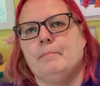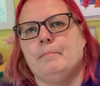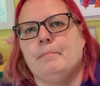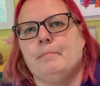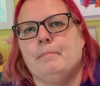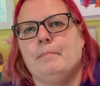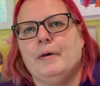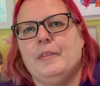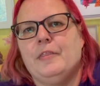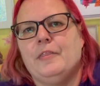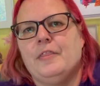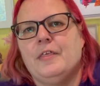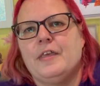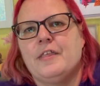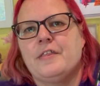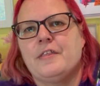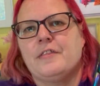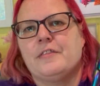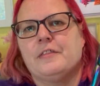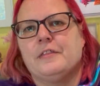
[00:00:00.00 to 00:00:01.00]
but
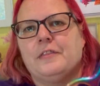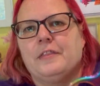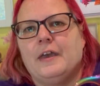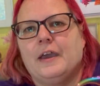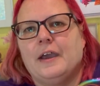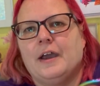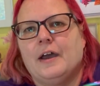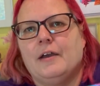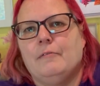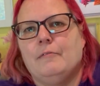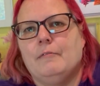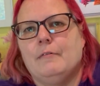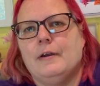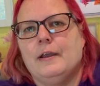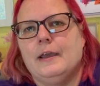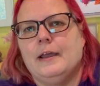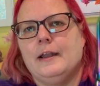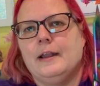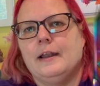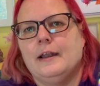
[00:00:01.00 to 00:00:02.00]
this is the thing I
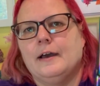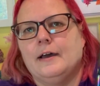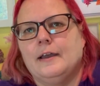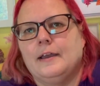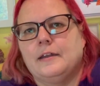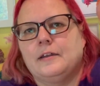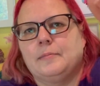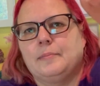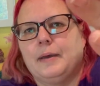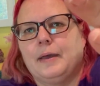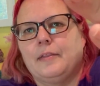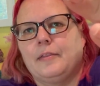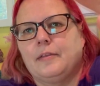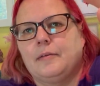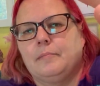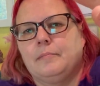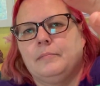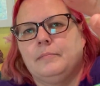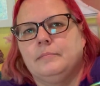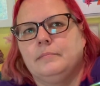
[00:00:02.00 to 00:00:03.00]
really liked about
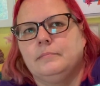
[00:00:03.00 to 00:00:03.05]
them.